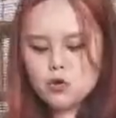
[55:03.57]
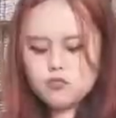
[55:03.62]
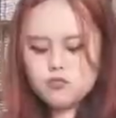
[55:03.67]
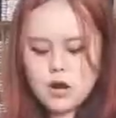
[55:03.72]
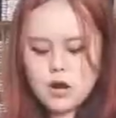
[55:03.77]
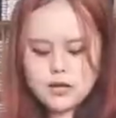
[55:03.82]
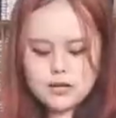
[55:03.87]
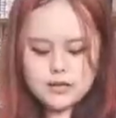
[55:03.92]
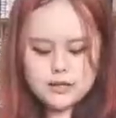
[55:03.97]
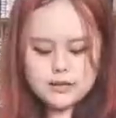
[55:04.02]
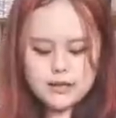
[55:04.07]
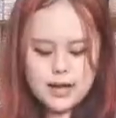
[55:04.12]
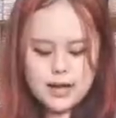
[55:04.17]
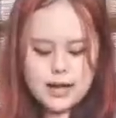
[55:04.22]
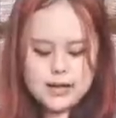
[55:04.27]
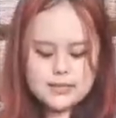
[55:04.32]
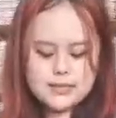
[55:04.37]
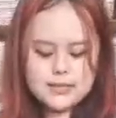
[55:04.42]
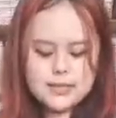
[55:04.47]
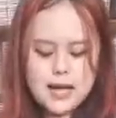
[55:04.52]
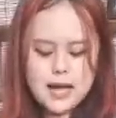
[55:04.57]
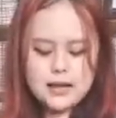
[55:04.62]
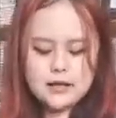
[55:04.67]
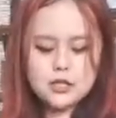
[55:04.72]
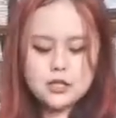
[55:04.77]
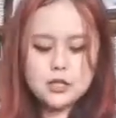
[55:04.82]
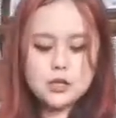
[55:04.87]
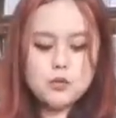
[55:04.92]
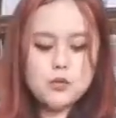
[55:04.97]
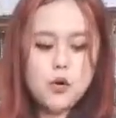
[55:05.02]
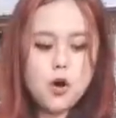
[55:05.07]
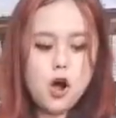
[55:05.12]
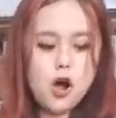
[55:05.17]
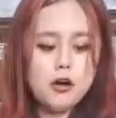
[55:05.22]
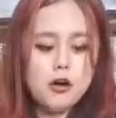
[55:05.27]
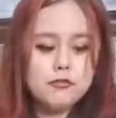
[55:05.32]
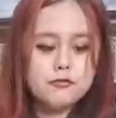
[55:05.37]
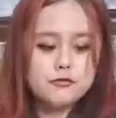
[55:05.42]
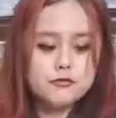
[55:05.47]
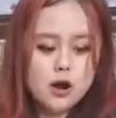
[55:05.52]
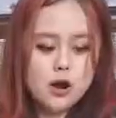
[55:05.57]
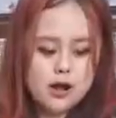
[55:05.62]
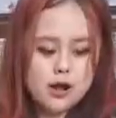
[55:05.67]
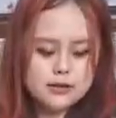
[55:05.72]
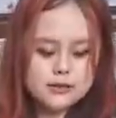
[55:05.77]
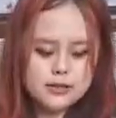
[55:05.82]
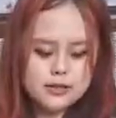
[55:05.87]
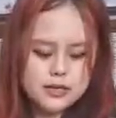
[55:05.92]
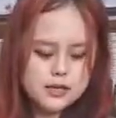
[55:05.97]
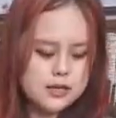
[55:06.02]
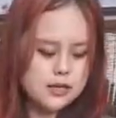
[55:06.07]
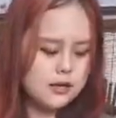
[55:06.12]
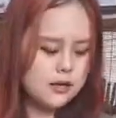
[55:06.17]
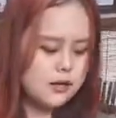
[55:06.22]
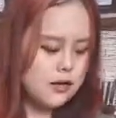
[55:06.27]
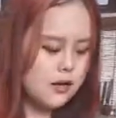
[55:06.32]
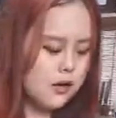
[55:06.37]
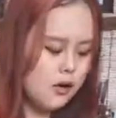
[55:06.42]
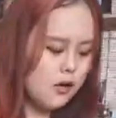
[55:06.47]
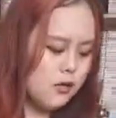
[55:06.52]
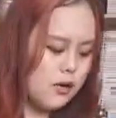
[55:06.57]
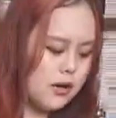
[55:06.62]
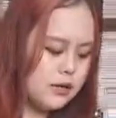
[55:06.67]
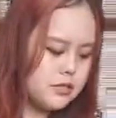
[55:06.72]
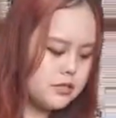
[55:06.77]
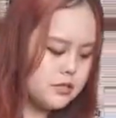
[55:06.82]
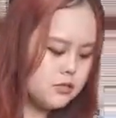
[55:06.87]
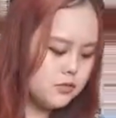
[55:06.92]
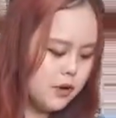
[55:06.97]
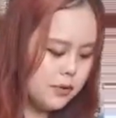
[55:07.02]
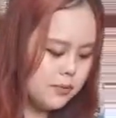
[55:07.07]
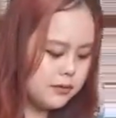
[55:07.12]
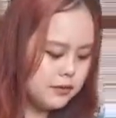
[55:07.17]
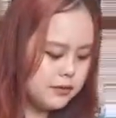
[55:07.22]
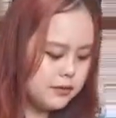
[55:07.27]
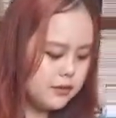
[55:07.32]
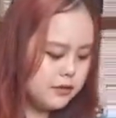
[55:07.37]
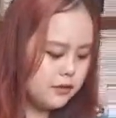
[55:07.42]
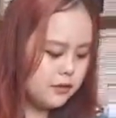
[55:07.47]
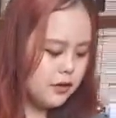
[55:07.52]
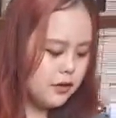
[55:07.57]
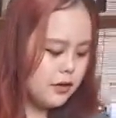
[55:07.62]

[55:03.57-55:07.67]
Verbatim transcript: recognize that you are from the, oh, I just grabbed a little.